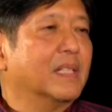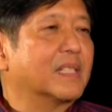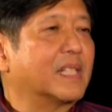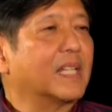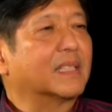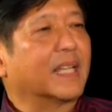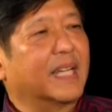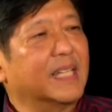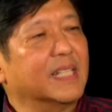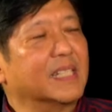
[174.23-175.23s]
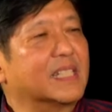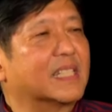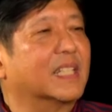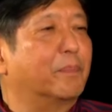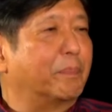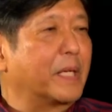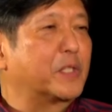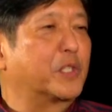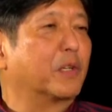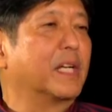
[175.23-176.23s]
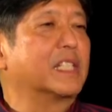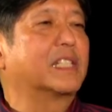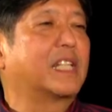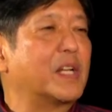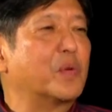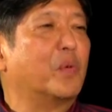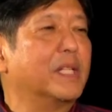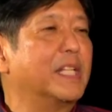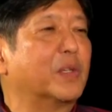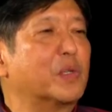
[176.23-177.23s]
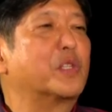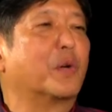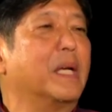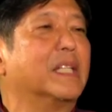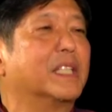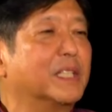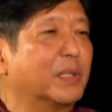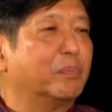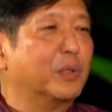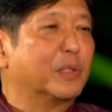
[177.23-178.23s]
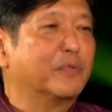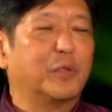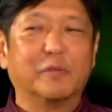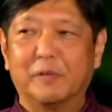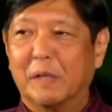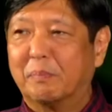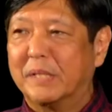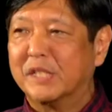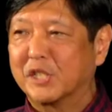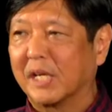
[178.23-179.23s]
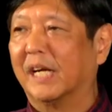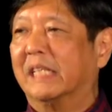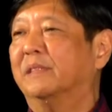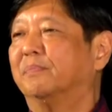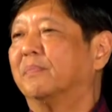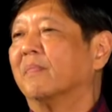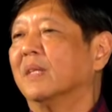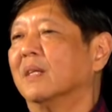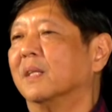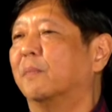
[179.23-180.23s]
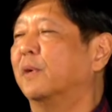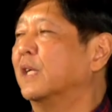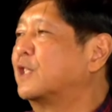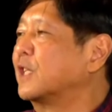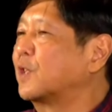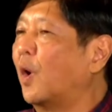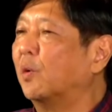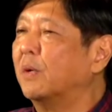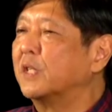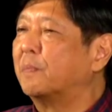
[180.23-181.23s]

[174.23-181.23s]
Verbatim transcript: set against the picturesque San Juanico Strait and the beautiful Philippine sky. The bridge has always